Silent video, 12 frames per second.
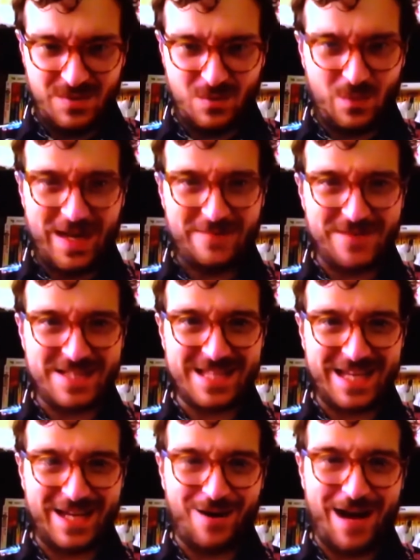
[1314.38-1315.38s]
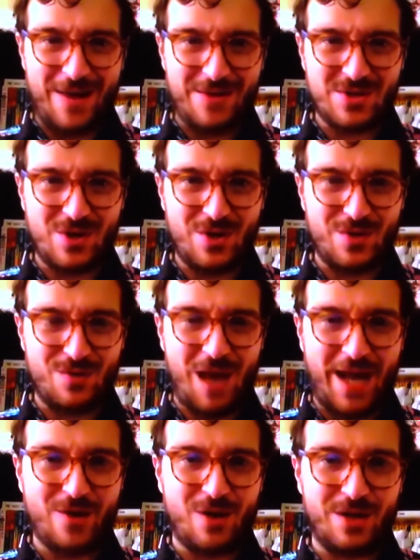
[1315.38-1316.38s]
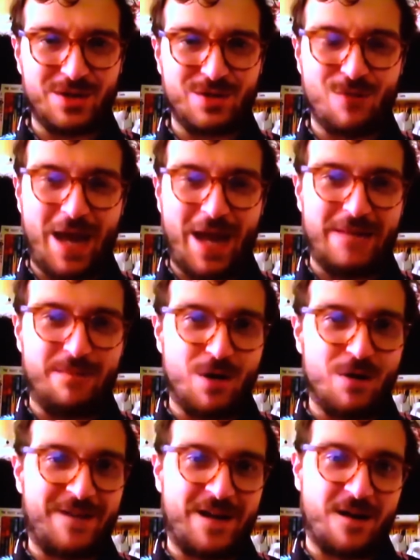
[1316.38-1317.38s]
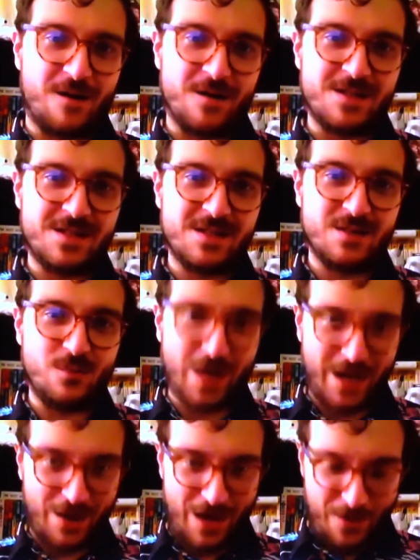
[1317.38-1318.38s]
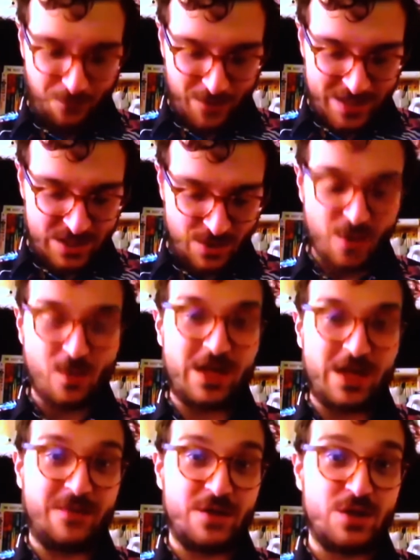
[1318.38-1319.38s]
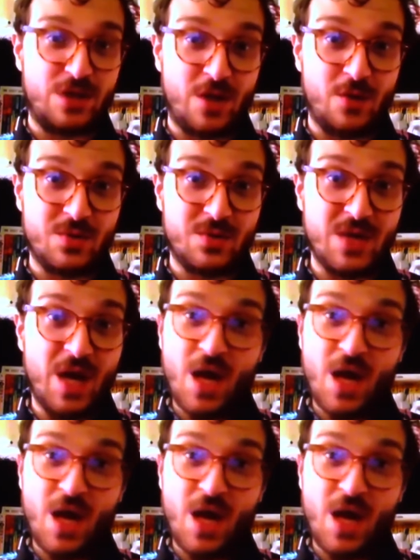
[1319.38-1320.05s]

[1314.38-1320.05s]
We have this thing in our house called I call it the Ryan Murphy curse, where if we start one of his shows,